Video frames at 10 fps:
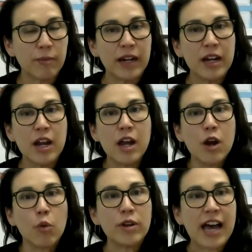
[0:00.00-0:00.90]
But
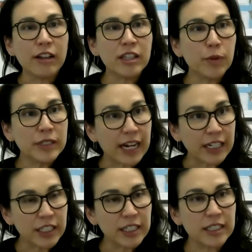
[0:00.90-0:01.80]
without the
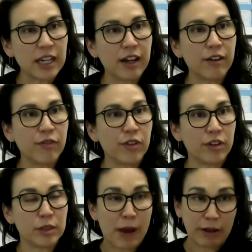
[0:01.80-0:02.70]
protections of the
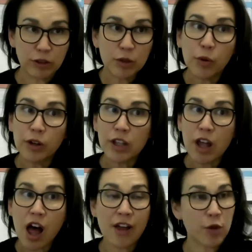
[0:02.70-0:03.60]
spousal support
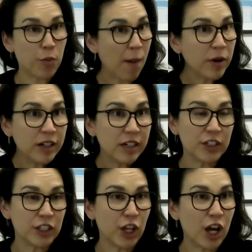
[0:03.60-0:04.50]
law and the property
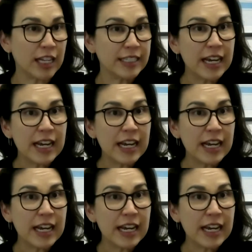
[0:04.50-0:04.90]
division laws,